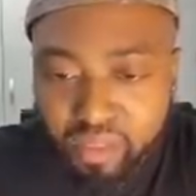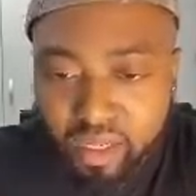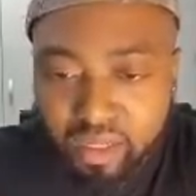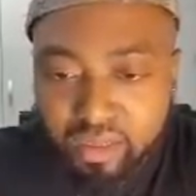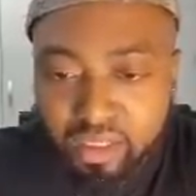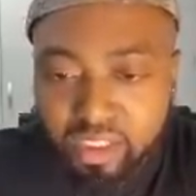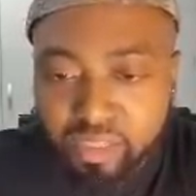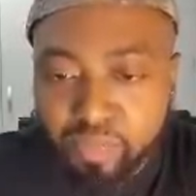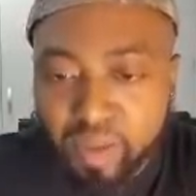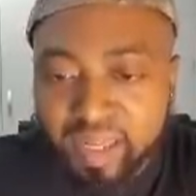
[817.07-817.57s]

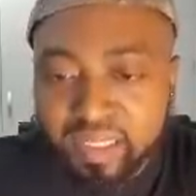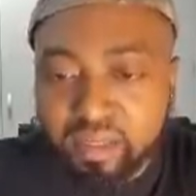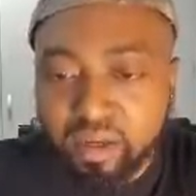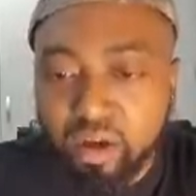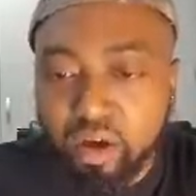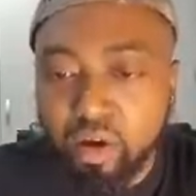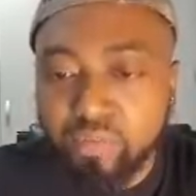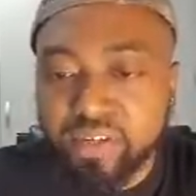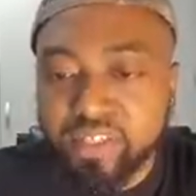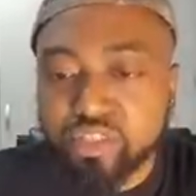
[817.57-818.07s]
The specter
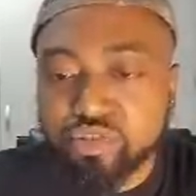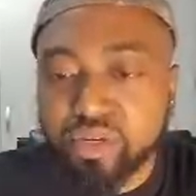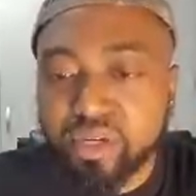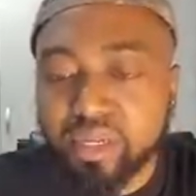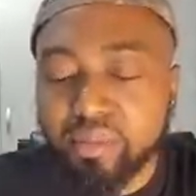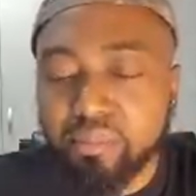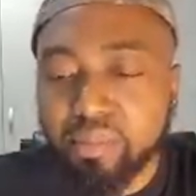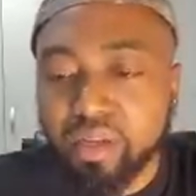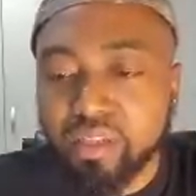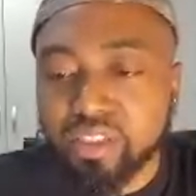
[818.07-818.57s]
of a
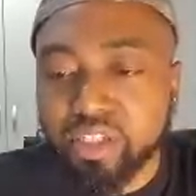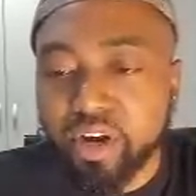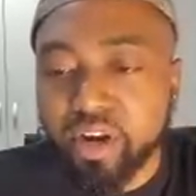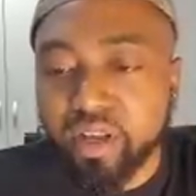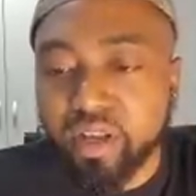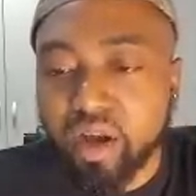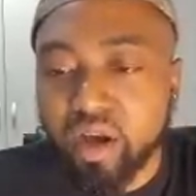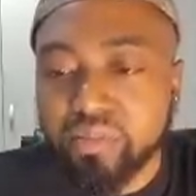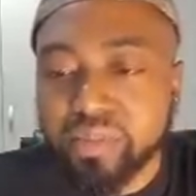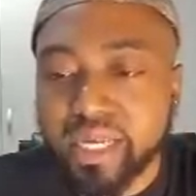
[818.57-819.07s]
strengthened military
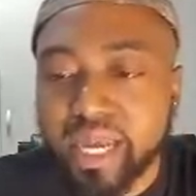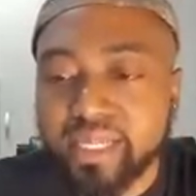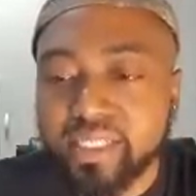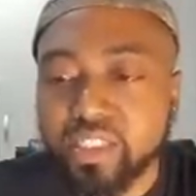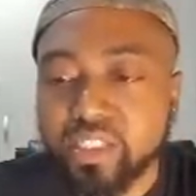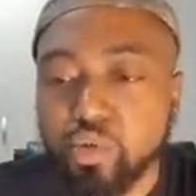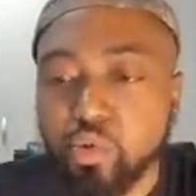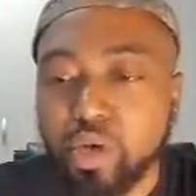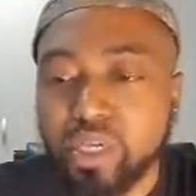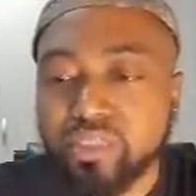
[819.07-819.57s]
comes as
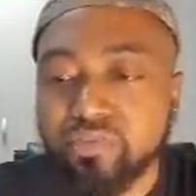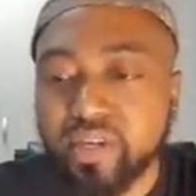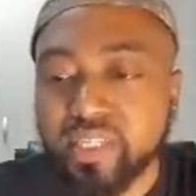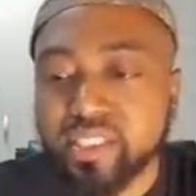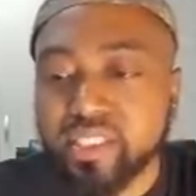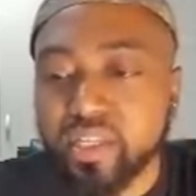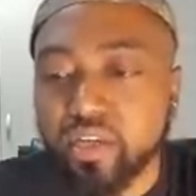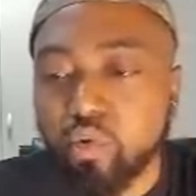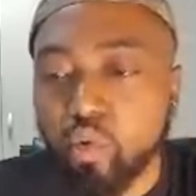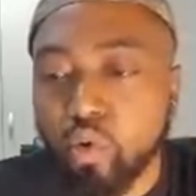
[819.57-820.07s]
the U.S.
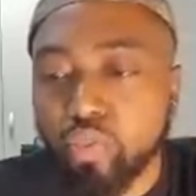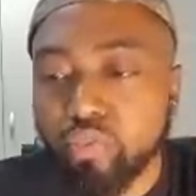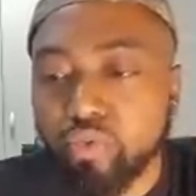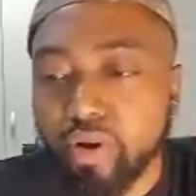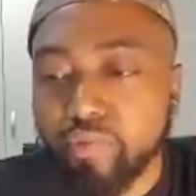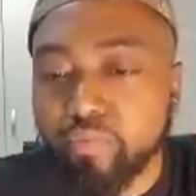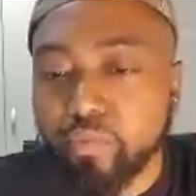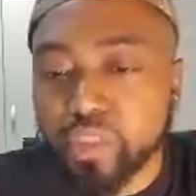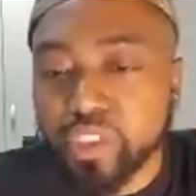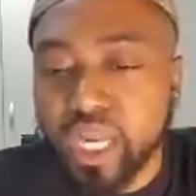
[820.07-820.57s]
faces a growing
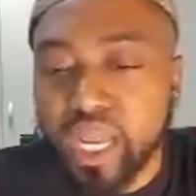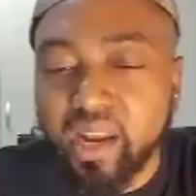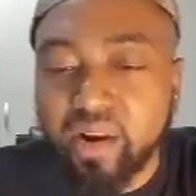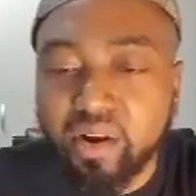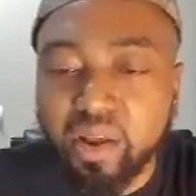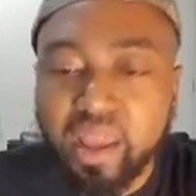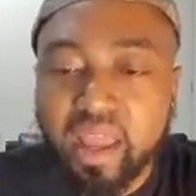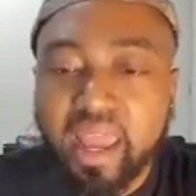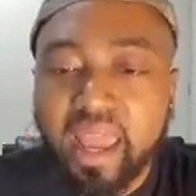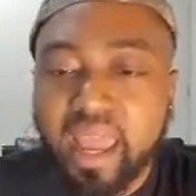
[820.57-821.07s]
threat from
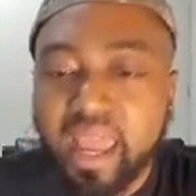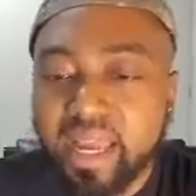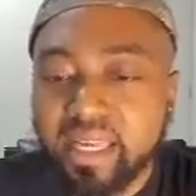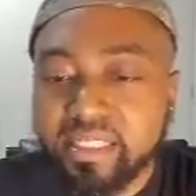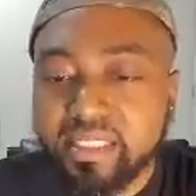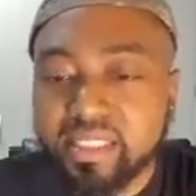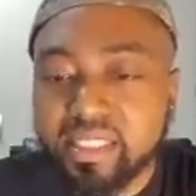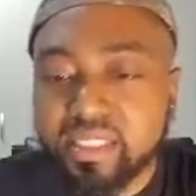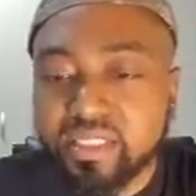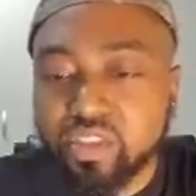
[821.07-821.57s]
China
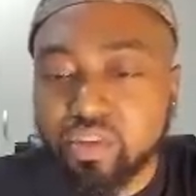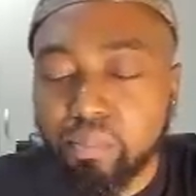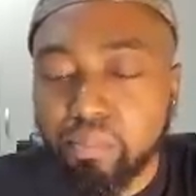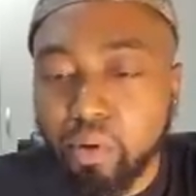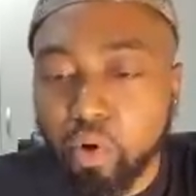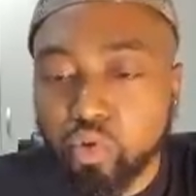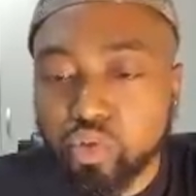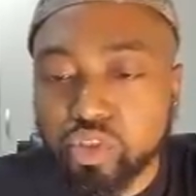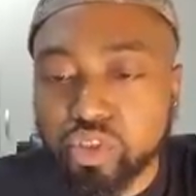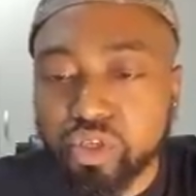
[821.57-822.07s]
and seeks to
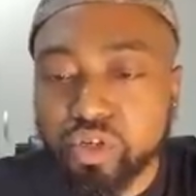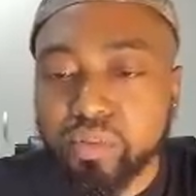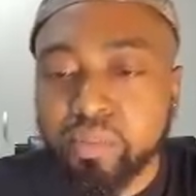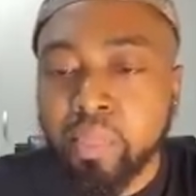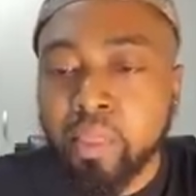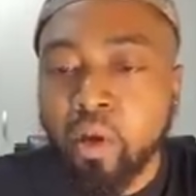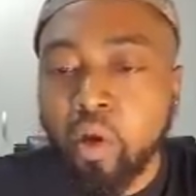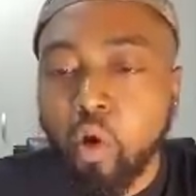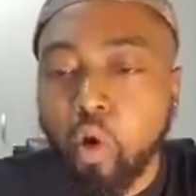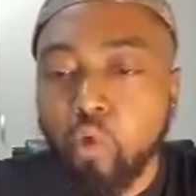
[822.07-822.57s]
bolster
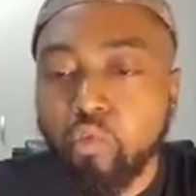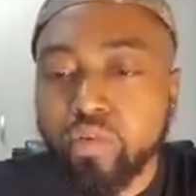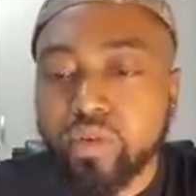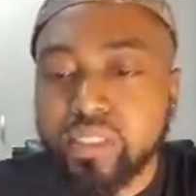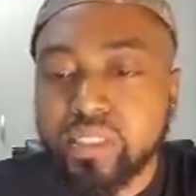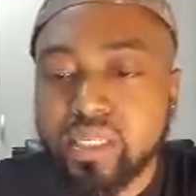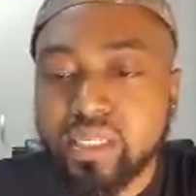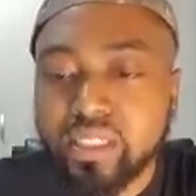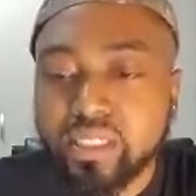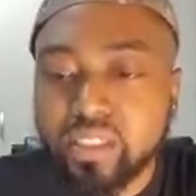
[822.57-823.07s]

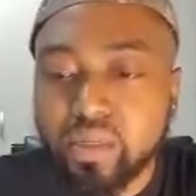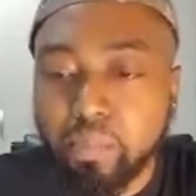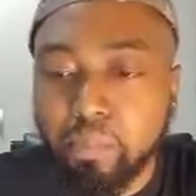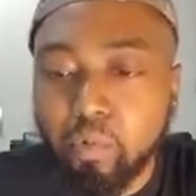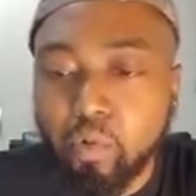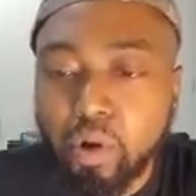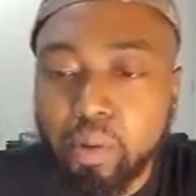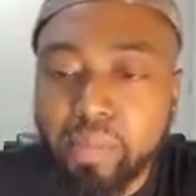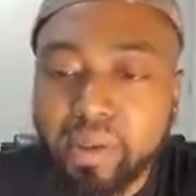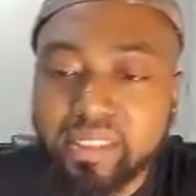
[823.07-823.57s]
overseas
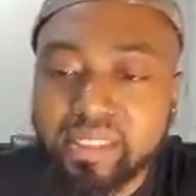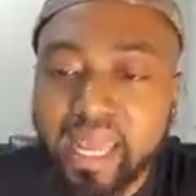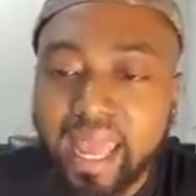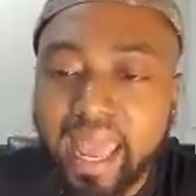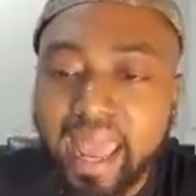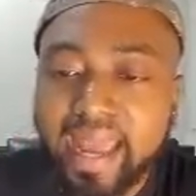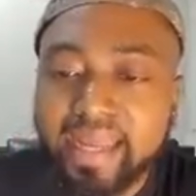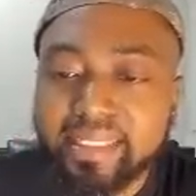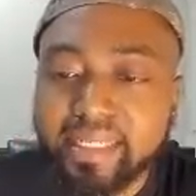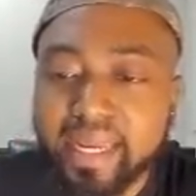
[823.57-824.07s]
deployments
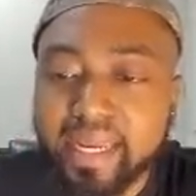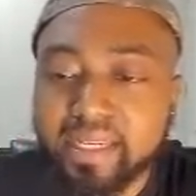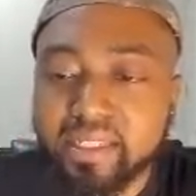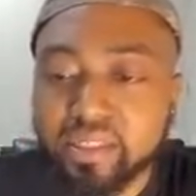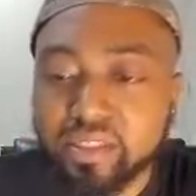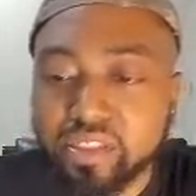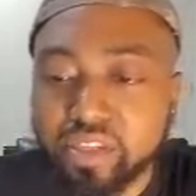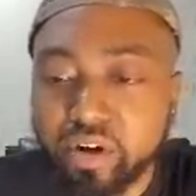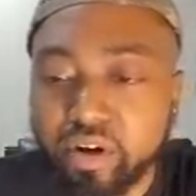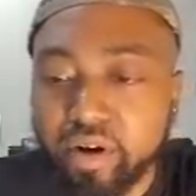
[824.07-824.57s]
as a
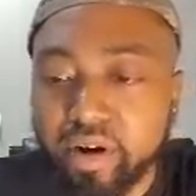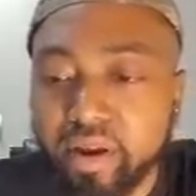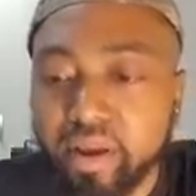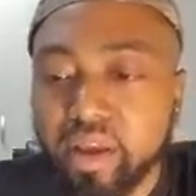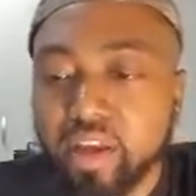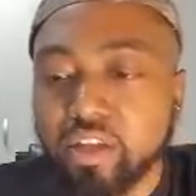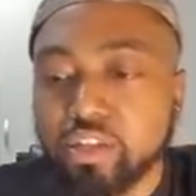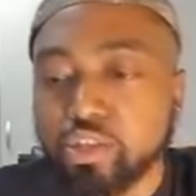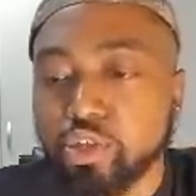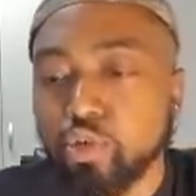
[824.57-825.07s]
deterrent
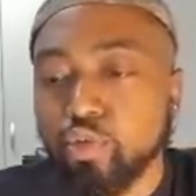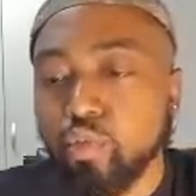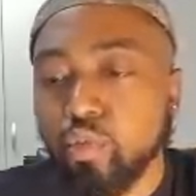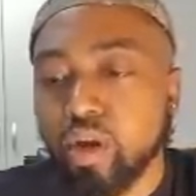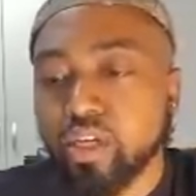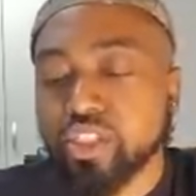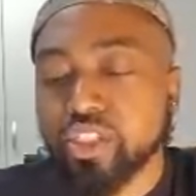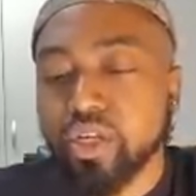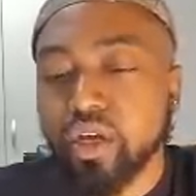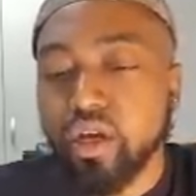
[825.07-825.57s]
to
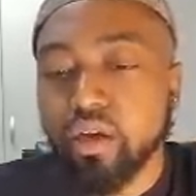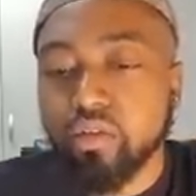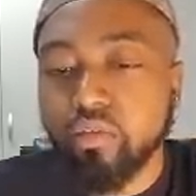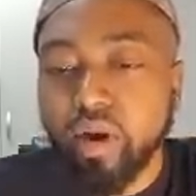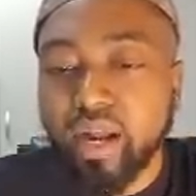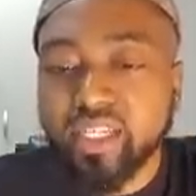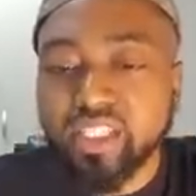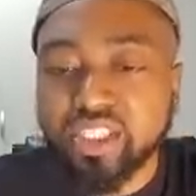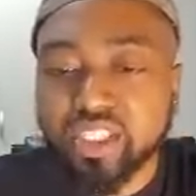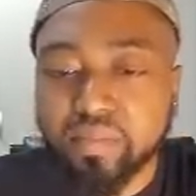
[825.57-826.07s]
Russia
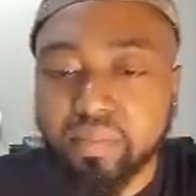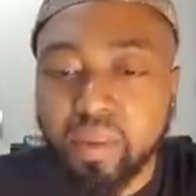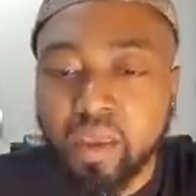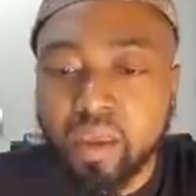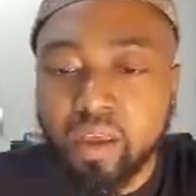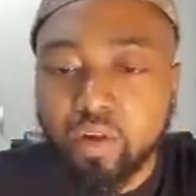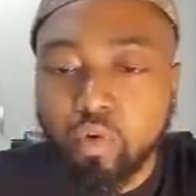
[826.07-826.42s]
aggression.